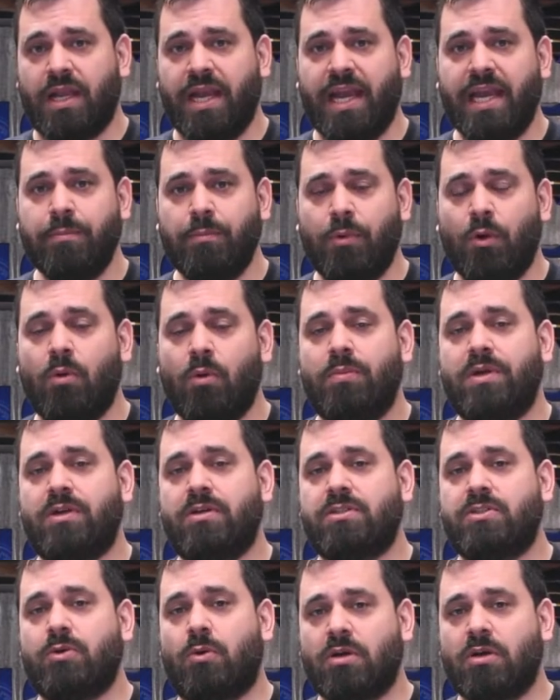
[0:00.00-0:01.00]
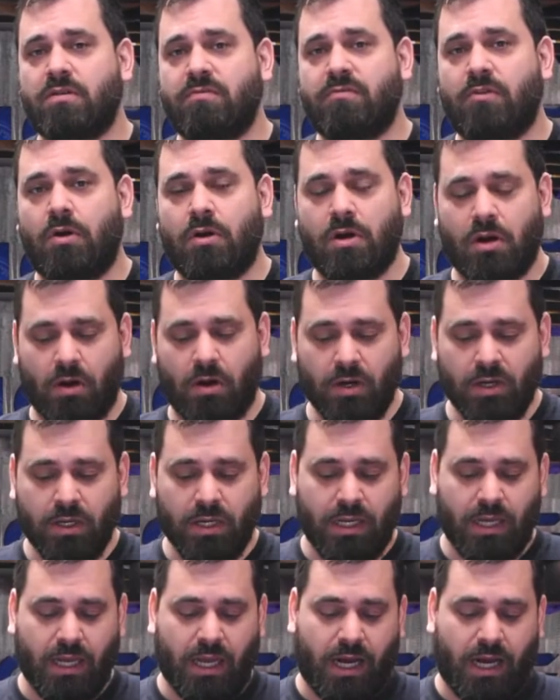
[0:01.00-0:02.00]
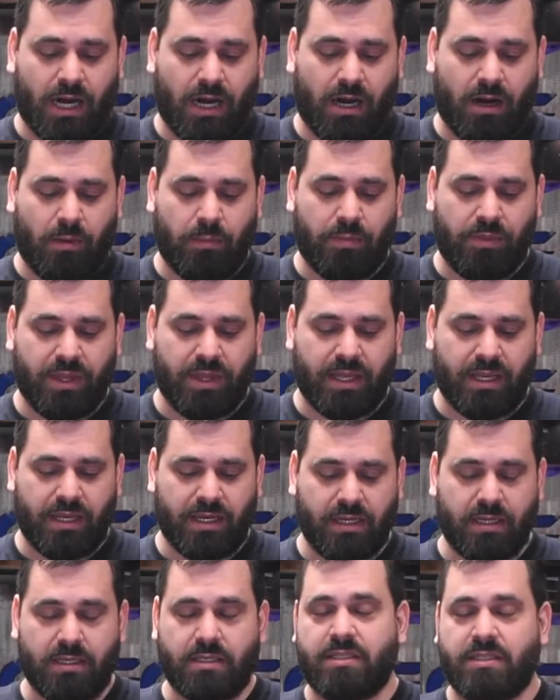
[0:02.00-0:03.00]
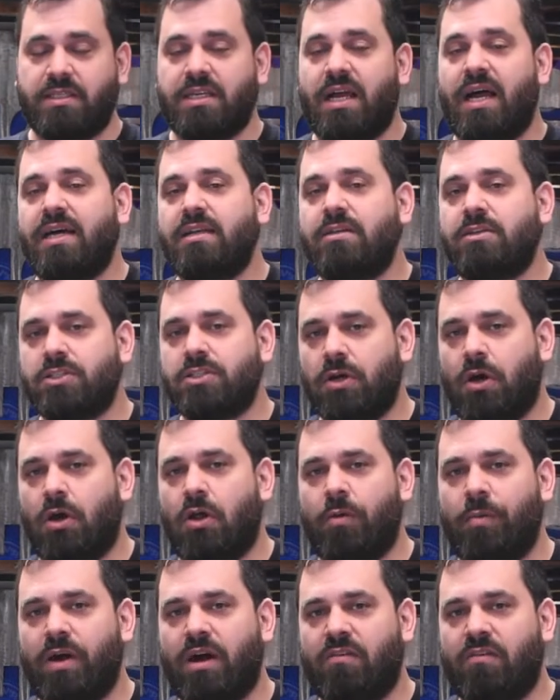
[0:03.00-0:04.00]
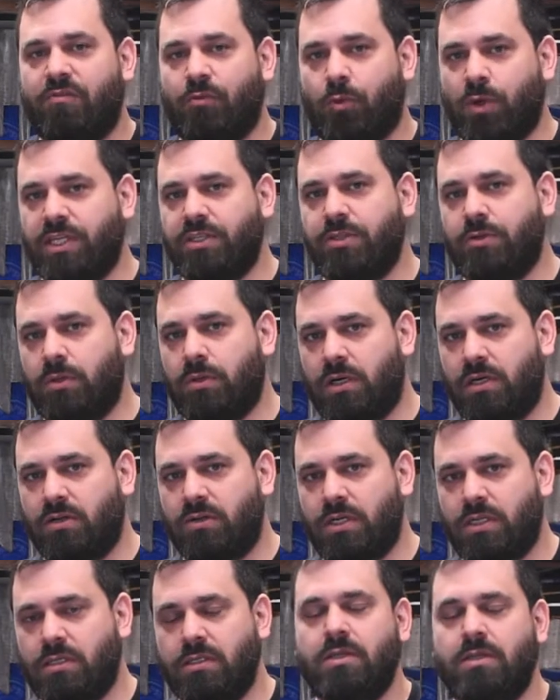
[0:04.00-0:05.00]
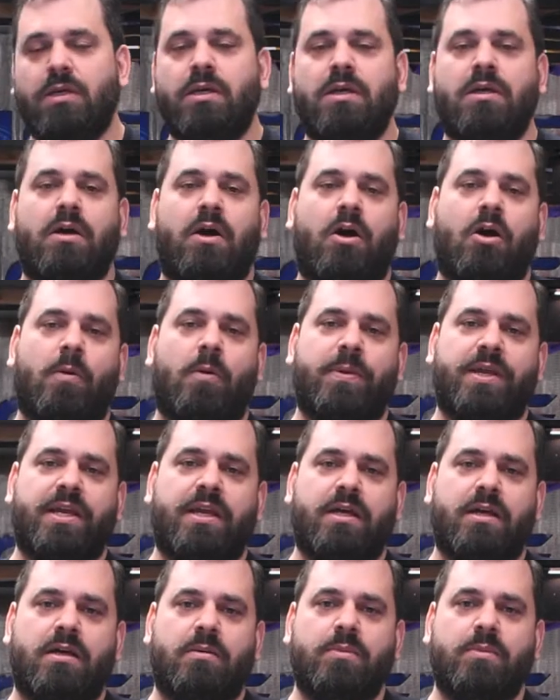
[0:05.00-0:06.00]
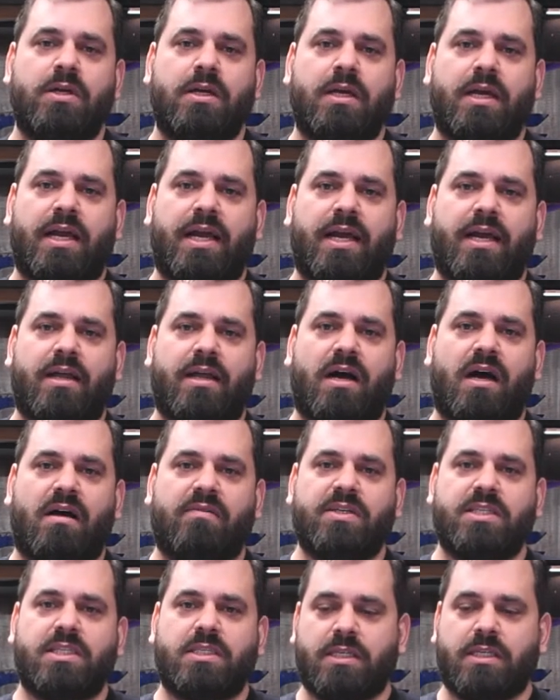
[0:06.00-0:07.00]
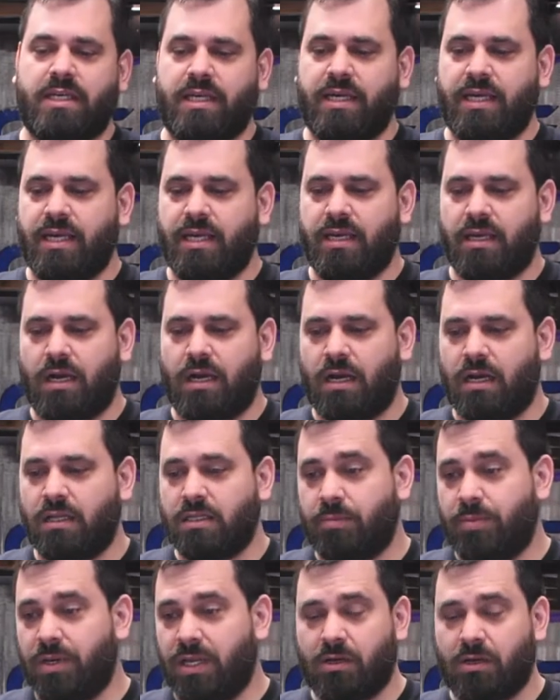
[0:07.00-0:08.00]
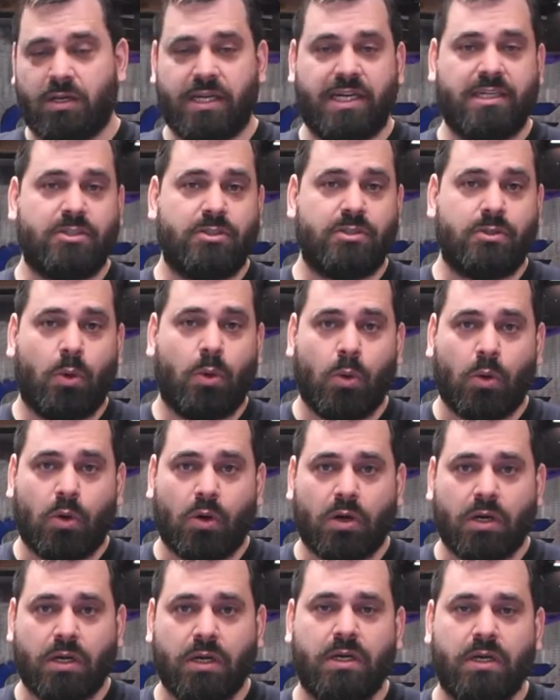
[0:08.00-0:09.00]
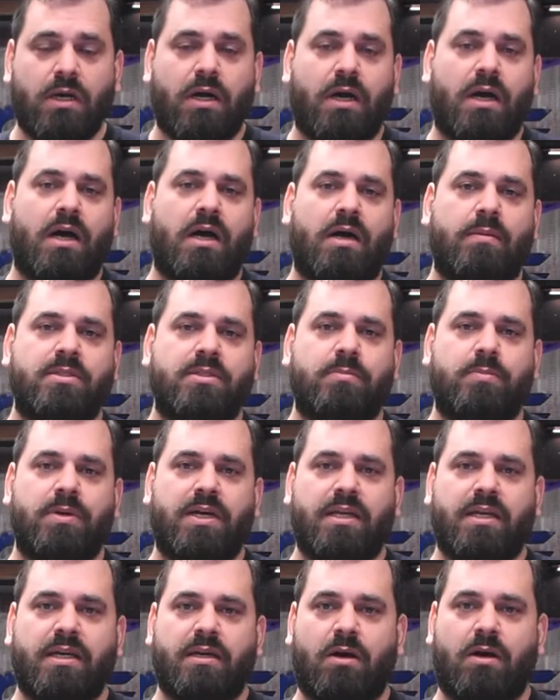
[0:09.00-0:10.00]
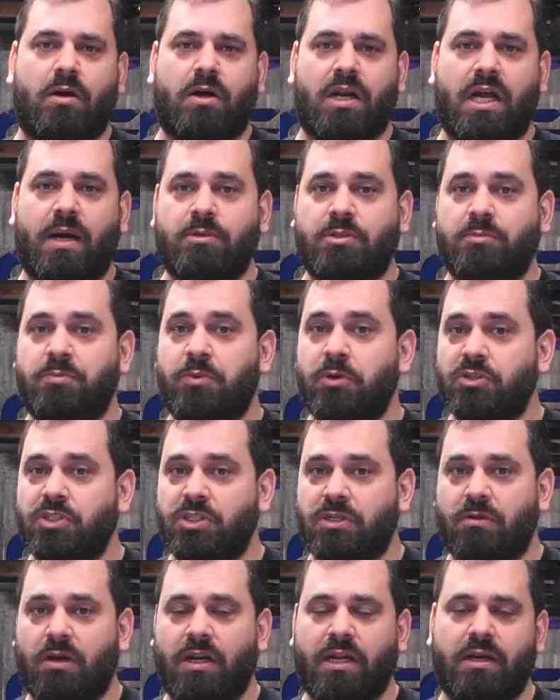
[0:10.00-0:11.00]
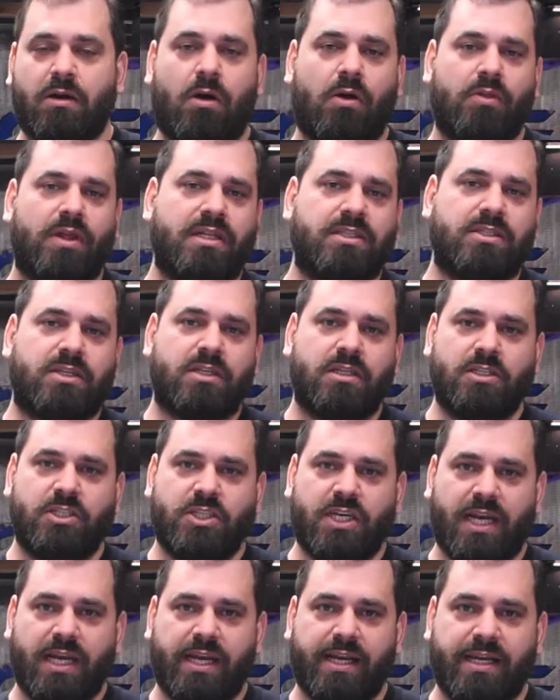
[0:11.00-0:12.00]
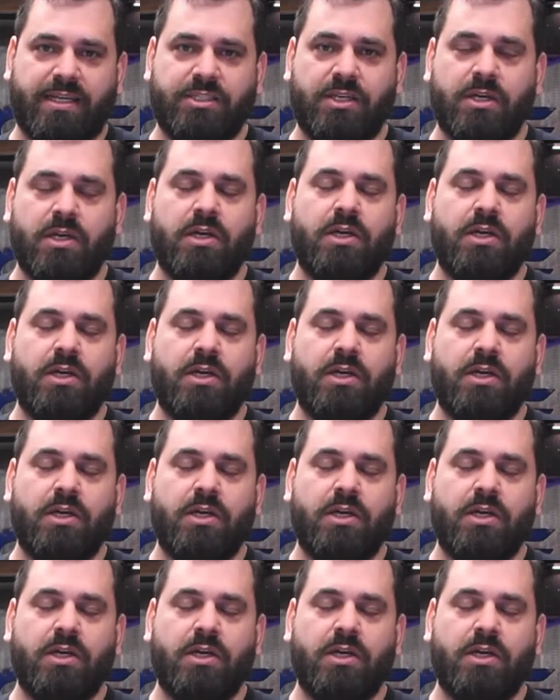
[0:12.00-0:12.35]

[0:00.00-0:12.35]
8 volt built torque converter um, that is designed to stall about 4200 RPM and obviously uh, depending on engine torque, uh, depending on how much boost you're running, all that's going to change.